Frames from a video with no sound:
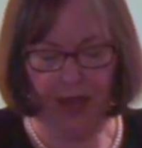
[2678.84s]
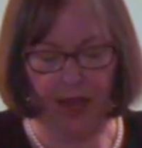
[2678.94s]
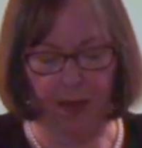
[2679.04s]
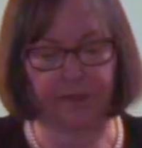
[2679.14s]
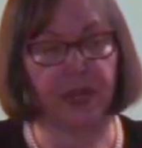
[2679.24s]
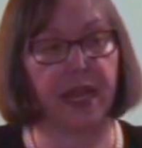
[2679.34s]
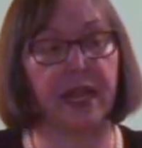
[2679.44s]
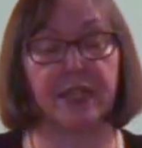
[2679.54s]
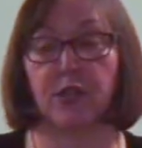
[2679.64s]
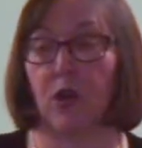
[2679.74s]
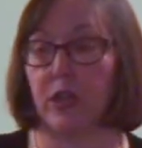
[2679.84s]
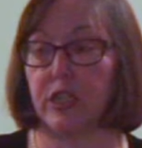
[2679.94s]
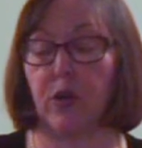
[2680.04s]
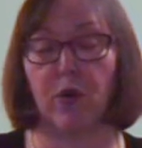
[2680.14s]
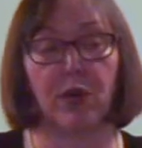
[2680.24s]
Um, it's
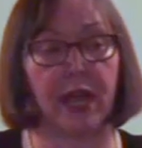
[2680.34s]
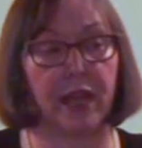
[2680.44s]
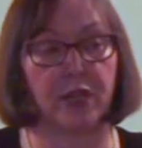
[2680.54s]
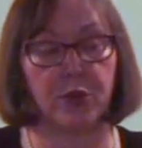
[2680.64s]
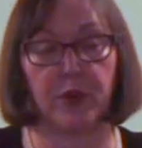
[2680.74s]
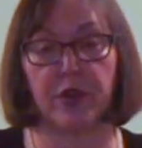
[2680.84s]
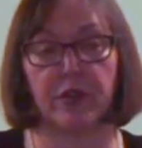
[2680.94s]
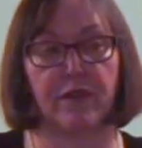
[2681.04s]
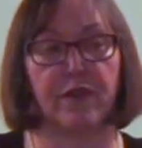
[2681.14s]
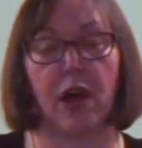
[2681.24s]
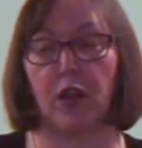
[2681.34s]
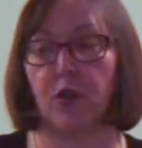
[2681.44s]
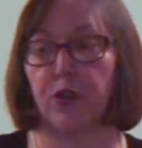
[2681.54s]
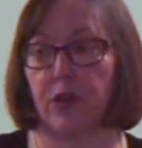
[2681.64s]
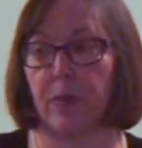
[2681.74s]
also okay on Twitter to
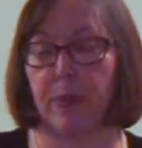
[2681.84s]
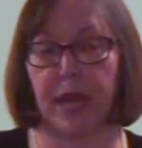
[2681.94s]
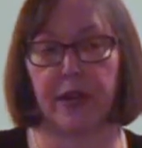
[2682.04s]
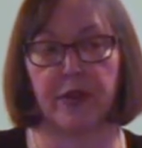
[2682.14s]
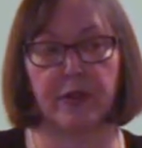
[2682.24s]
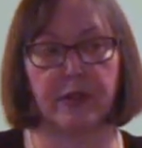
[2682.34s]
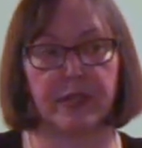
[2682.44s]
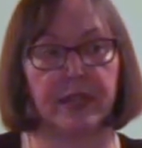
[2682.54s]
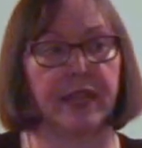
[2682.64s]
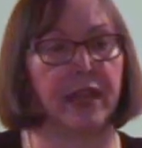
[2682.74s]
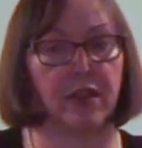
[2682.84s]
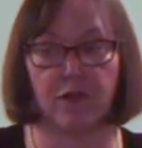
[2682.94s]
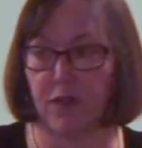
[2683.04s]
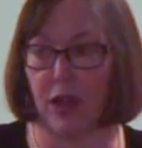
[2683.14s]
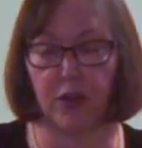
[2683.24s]
follow your competitors and they can
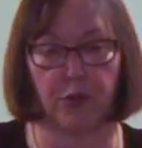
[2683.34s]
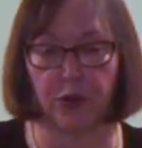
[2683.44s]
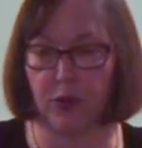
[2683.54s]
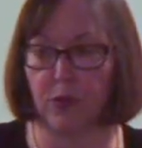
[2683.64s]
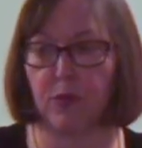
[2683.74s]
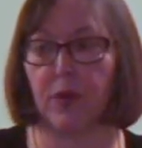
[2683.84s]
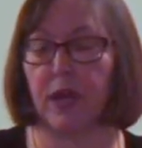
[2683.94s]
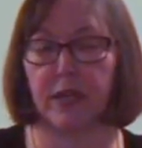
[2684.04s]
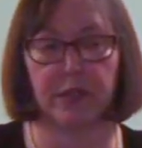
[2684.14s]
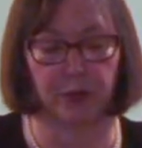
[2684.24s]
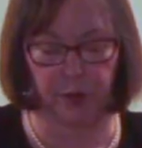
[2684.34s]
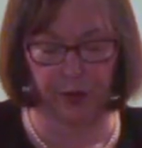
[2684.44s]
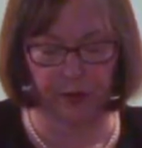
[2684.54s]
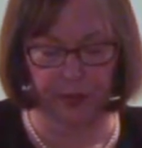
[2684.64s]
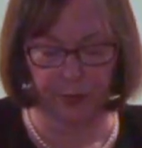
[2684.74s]
follow you on
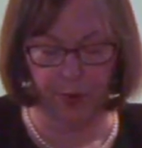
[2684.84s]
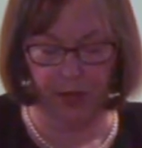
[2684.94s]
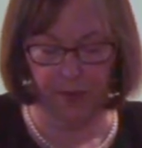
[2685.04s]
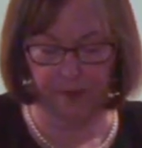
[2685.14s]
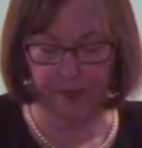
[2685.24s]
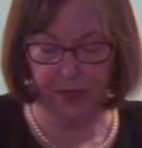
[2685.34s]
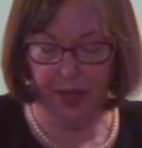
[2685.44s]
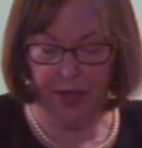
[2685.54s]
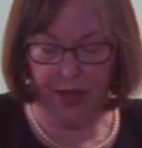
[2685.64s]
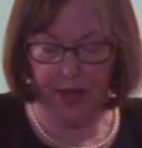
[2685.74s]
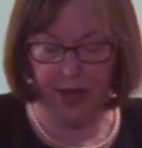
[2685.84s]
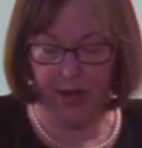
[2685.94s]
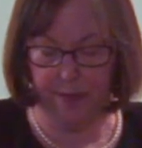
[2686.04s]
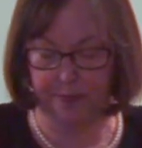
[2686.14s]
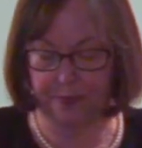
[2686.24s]
Twitter as well.
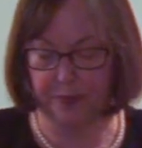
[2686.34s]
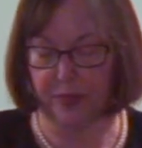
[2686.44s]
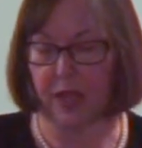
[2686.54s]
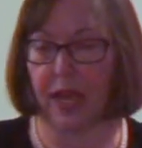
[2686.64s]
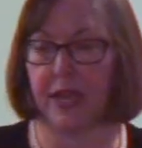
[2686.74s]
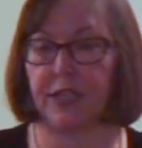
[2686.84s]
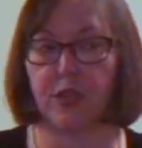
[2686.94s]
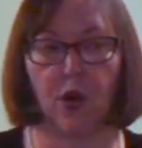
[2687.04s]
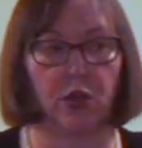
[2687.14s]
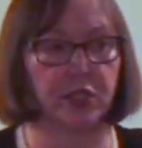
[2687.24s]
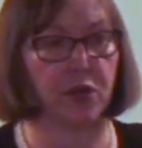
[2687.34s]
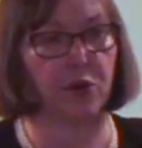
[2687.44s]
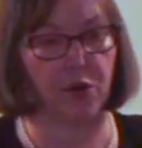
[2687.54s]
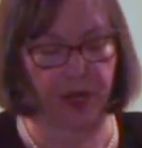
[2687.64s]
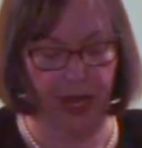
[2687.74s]
Um, and it's
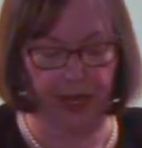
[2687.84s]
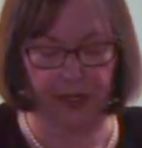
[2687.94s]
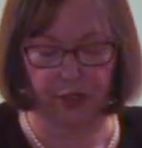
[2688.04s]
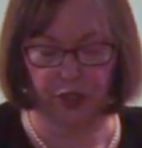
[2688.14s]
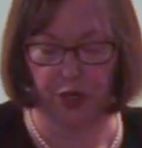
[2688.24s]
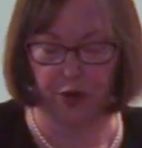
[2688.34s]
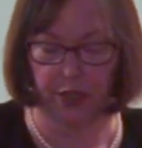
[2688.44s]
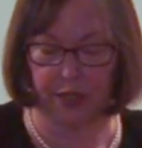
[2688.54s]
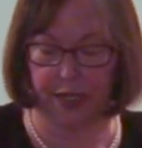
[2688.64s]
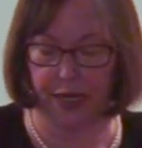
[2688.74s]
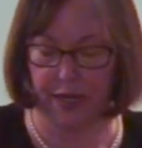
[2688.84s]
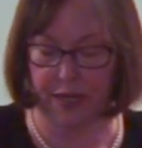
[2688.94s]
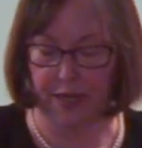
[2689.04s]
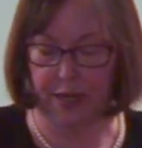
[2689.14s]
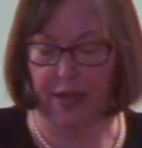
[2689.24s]
also okay to share a
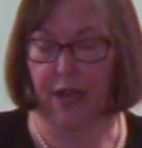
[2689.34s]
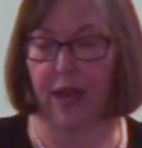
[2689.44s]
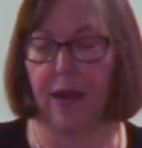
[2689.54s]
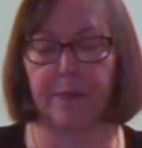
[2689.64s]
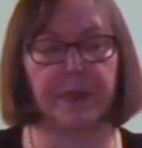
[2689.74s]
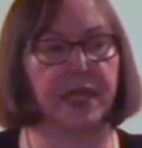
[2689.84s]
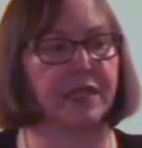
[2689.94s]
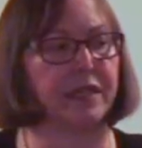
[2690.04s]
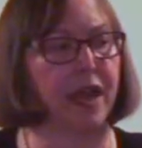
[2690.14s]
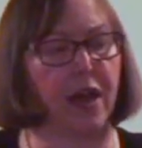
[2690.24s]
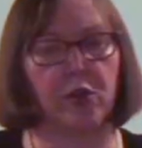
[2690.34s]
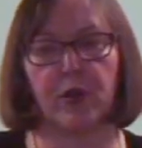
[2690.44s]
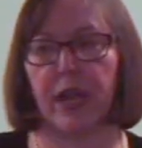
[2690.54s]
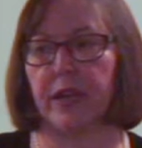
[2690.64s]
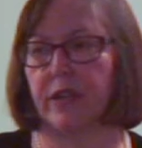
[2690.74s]
link um, It's not
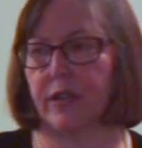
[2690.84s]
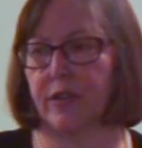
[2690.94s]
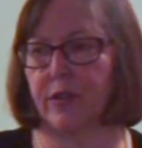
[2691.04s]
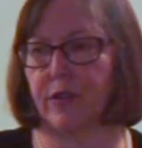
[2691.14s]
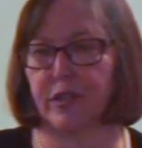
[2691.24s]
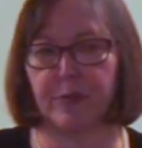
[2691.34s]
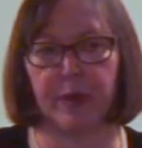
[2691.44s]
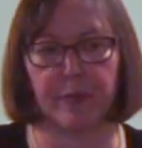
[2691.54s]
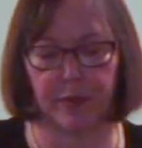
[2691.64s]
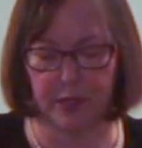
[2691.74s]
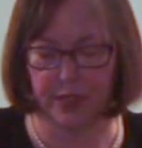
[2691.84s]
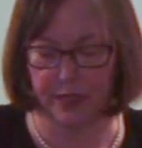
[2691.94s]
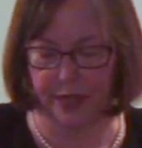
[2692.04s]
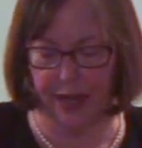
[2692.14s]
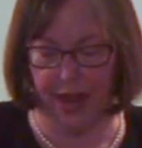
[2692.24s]
okay to encourage people
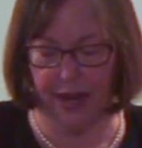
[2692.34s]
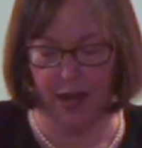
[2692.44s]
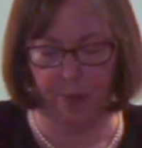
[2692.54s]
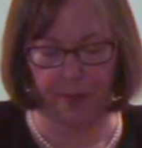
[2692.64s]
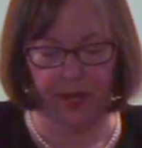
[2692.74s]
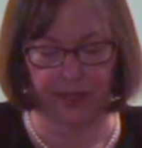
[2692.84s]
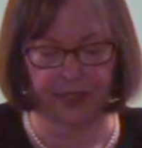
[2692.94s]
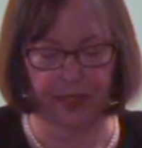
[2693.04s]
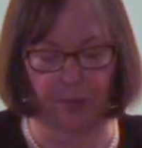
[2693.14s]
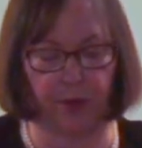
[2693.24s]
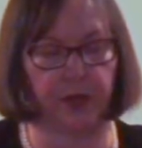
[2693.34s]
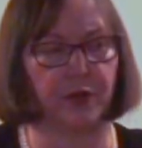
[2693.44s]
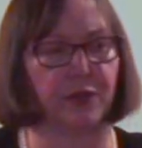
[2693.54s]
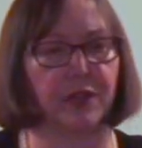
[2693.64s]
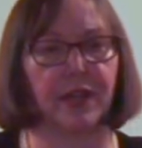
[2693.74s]
to gang up on someone
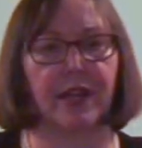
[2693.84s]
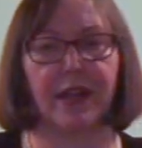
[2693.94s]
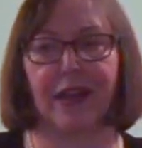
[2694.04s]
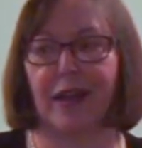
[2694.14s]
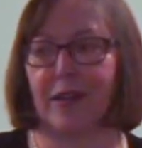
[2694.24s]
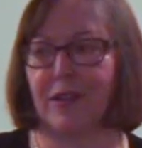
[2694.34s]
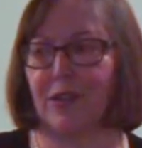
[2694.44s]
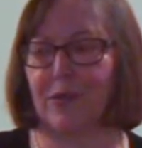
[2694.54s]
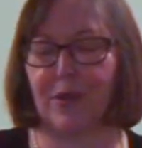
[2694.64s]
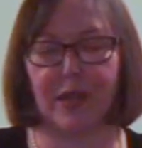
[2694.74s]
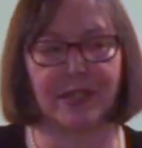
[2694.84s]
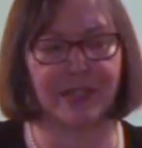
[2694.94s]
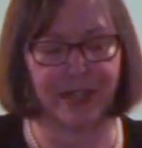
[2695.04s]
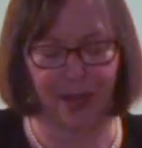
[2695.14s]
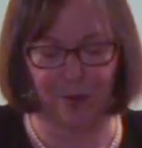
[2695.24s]
or uh, to
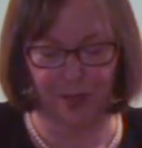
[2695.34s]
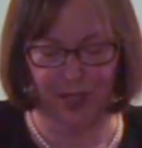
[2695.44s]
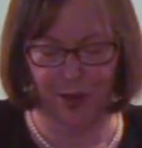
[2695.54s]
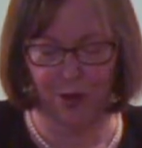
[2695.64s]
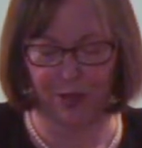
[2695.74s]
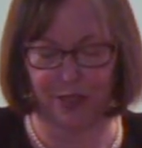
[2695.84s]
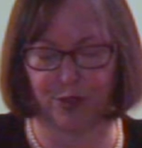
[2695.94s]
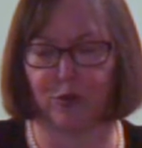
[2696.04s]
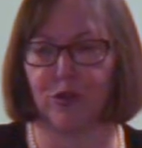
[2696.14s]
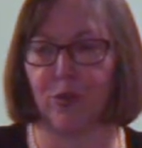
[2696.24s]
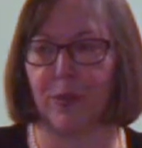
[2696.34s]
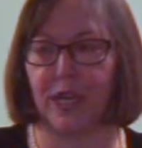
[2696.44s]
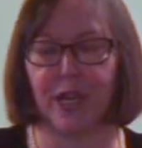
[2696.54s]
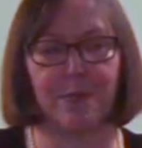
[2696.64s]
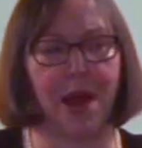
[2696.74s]
incite what they call a social
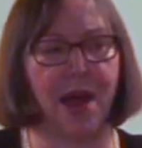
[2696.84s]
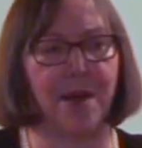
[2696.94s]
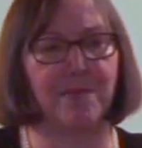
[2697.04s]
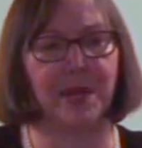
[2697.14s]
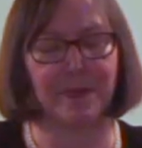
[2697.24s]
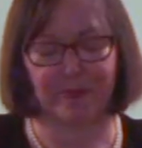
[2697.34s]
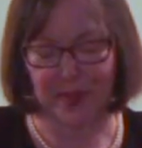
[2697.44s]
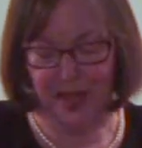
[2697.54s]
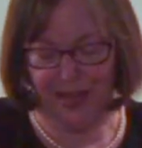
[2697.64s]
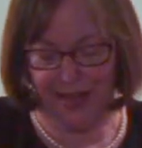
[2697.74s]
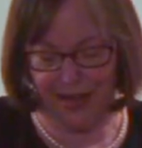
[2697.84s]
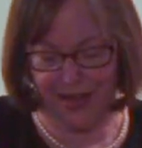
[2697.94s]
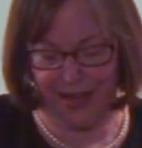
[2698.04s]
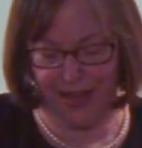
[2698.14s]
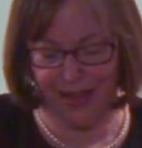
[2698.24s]
media mob.
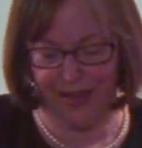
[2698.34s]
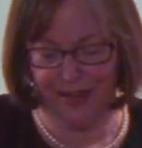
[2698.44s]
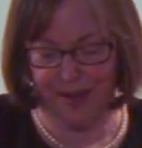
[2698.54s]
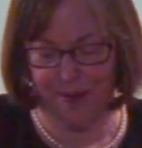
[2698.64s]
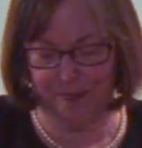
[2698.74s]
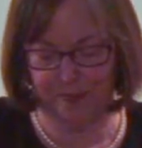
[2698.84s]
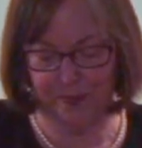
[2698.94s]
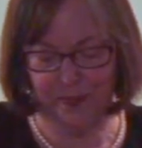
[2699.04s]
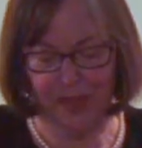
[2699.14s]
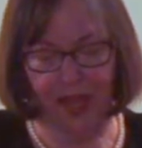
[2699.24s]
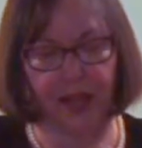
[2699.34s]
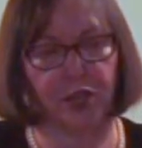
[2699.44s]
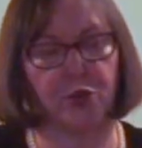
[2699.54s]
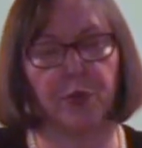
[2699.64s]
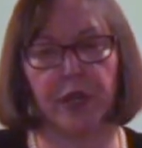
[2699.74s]
Uh, And um,
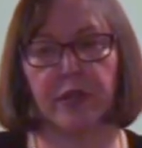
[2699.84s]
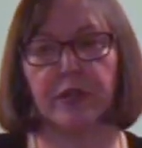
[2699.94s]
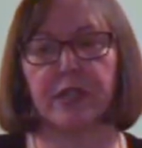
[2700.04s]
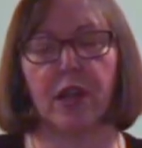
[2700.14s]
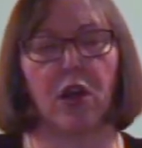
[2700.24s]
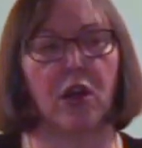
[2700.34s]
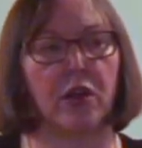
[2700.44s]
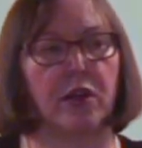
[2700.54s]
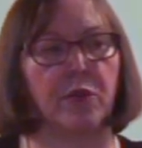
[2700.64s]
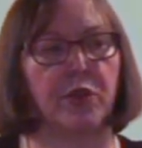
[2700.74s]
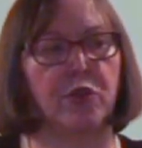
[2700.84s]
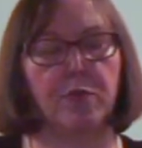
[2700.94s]
Twitters are, when you